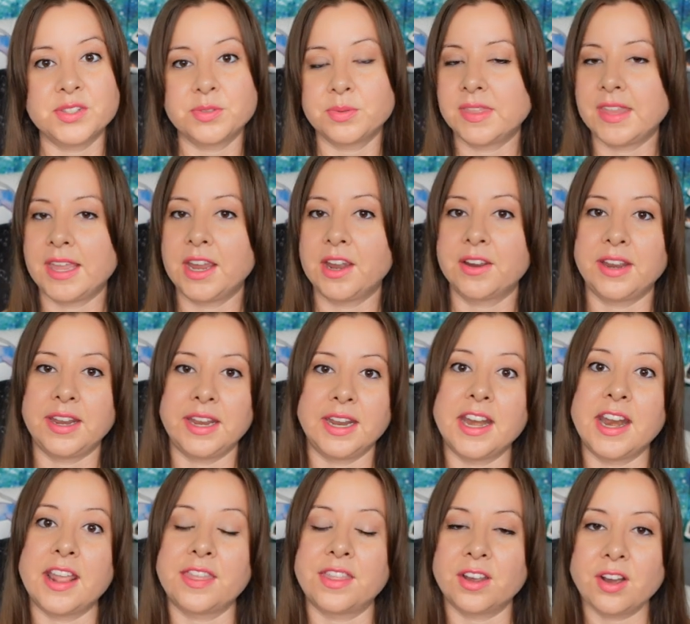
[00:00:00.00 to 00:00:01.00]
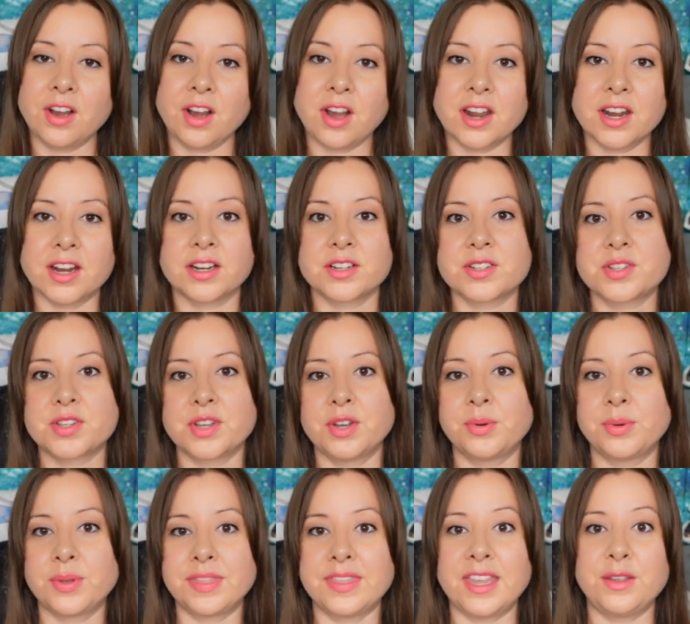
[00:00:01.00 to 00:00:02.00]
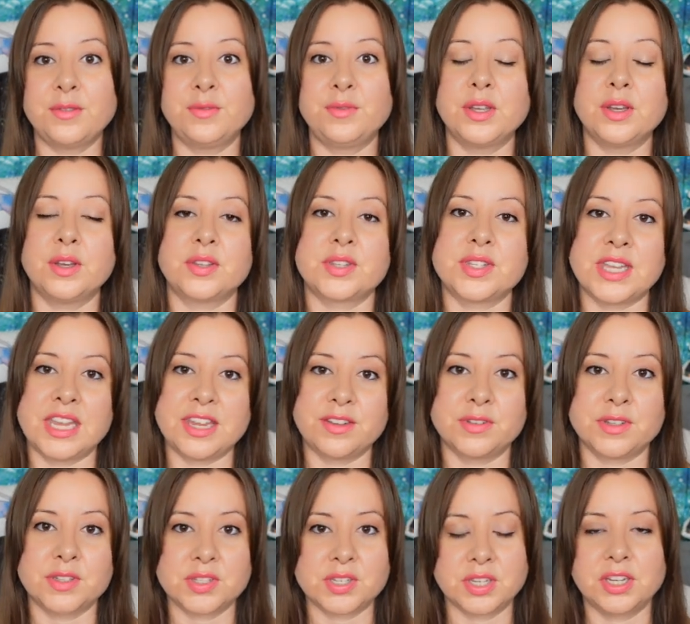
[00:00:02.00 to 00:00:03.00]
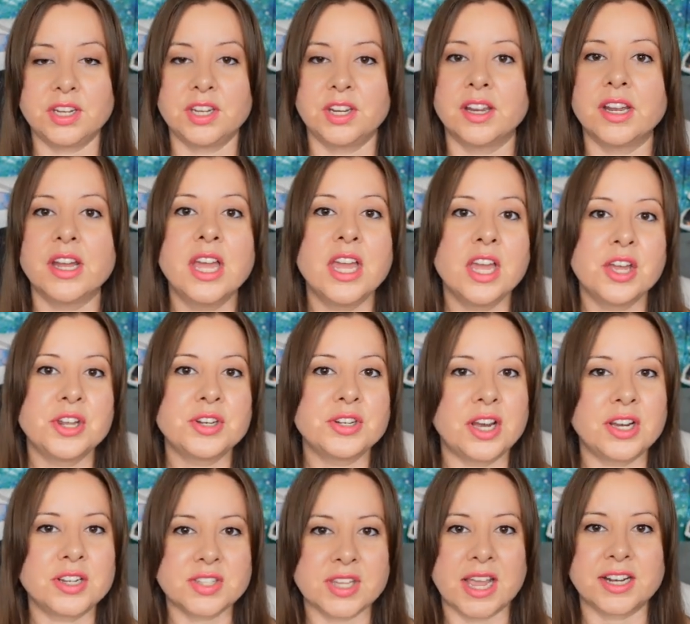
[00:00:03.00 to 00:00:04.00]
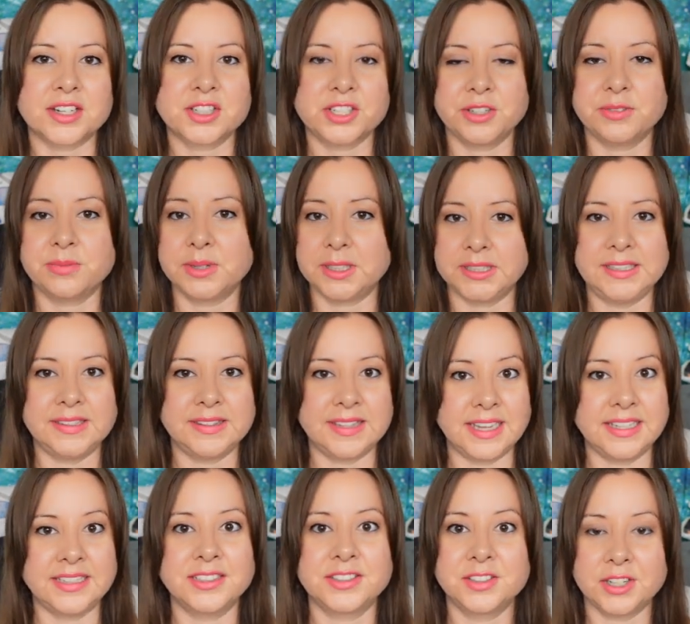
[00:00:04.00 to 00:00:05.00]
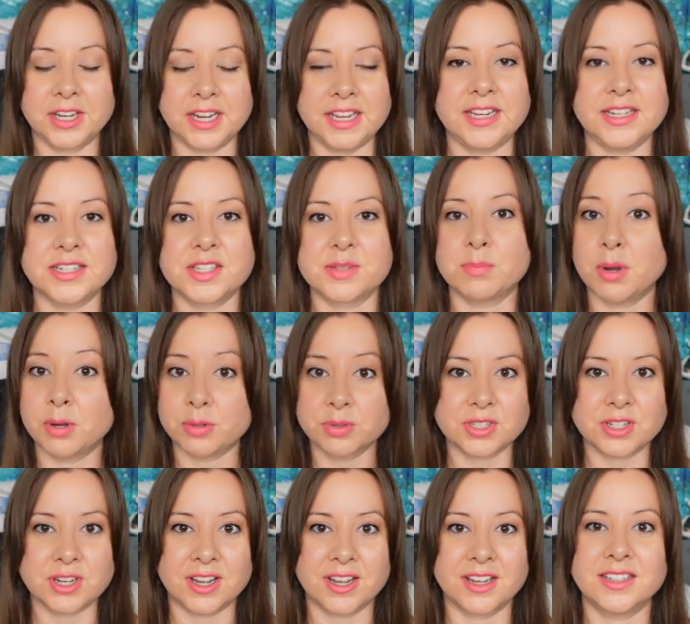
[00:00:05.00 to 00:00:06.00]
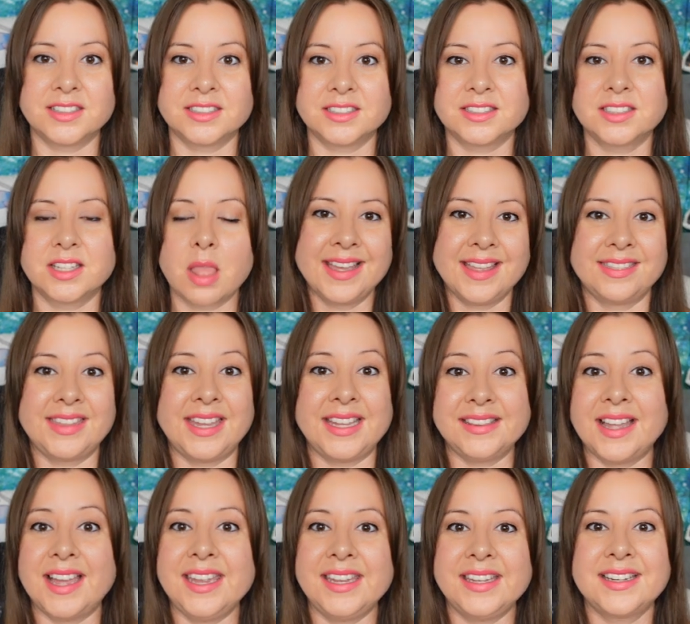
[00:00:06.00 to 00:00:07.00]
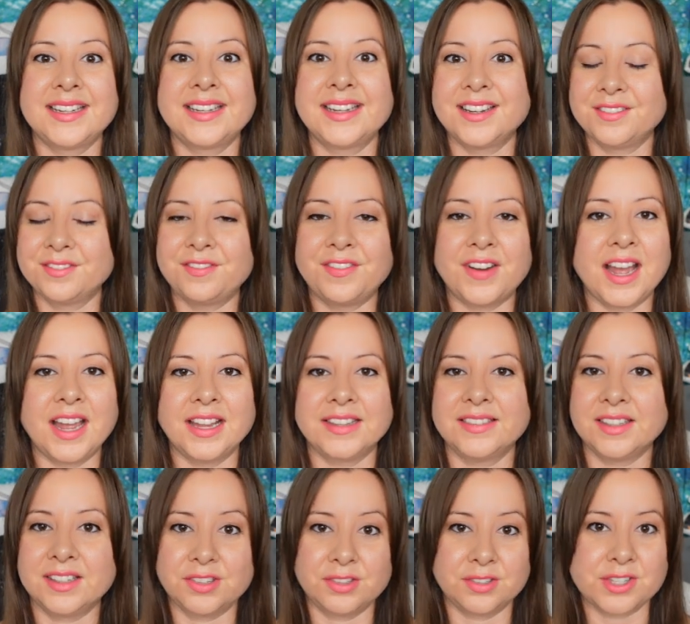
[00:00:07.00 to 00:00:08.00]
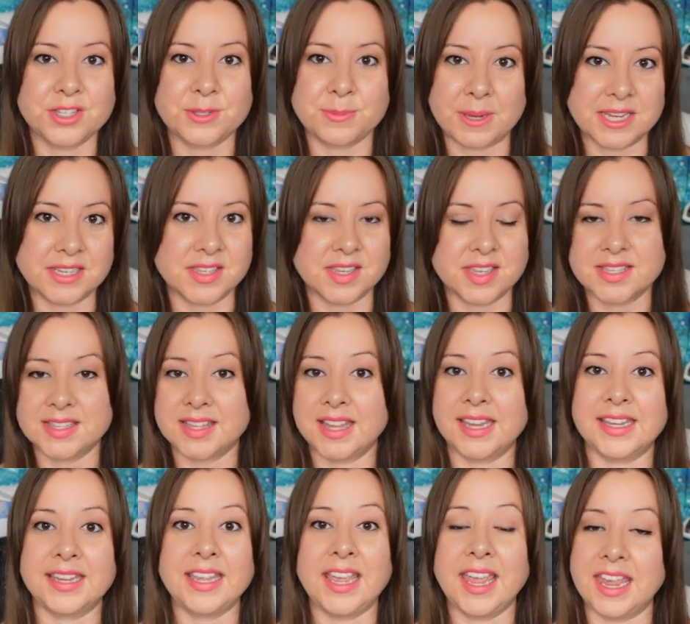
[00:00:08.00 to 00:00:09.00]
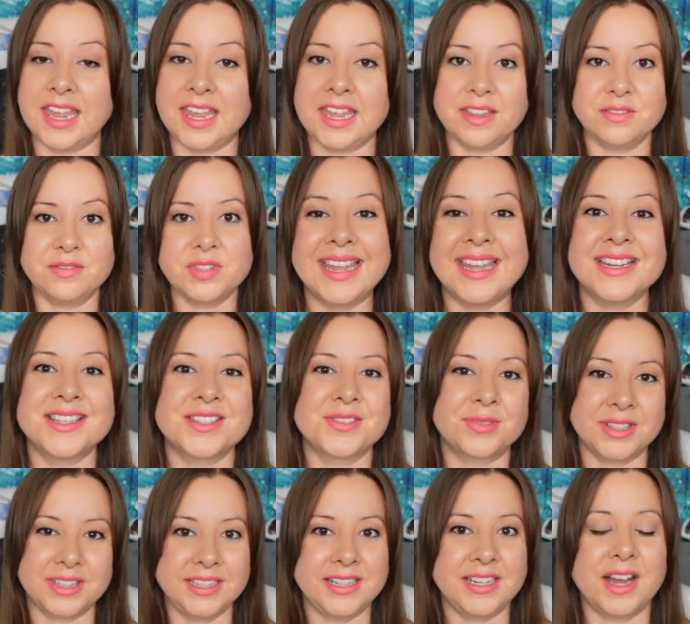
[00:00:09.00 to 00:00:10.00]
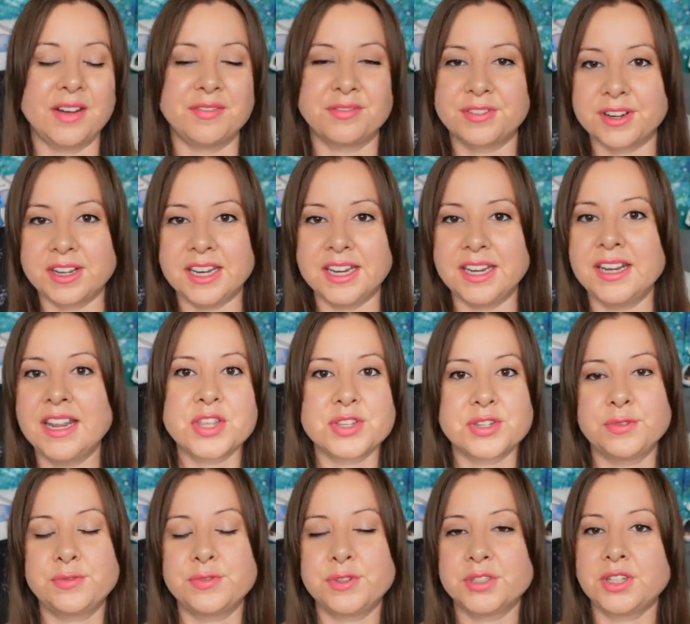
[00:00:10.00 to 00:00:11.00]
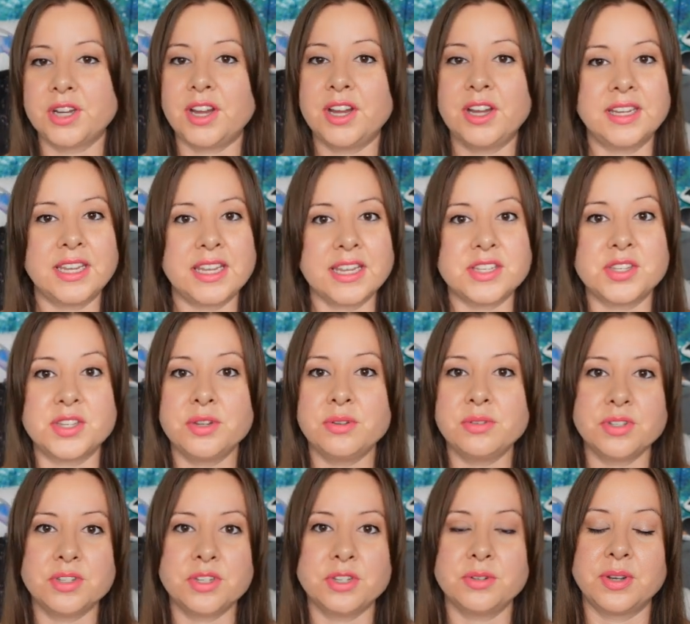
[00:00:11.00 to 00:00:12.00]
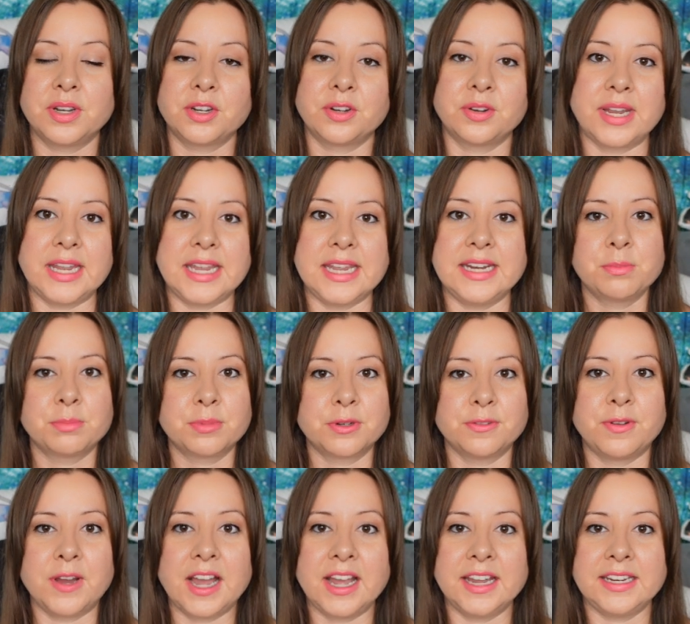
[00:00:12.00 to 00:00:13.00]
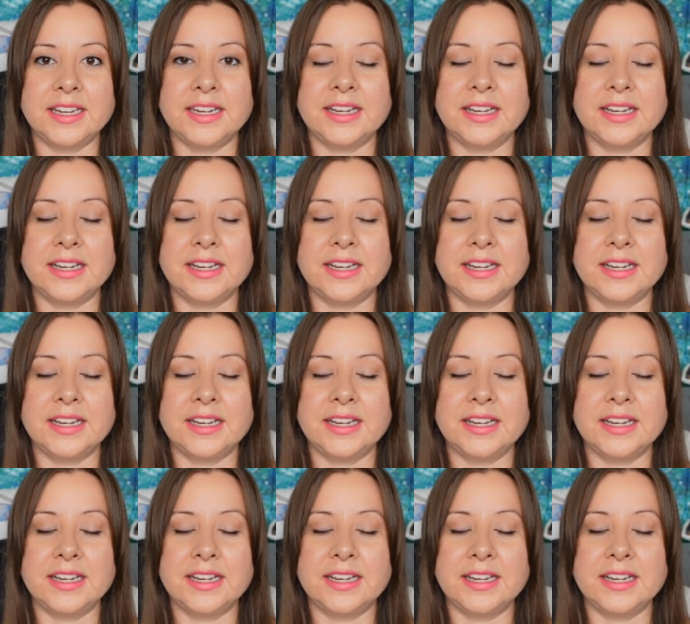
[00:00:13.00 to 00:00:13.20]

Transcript: when they are in the car so they feel safe and secure. Dogs actually really like crates, most dogs. They like confined little spaces like caves. It is really comforting. So if your dog is used to a crate, providing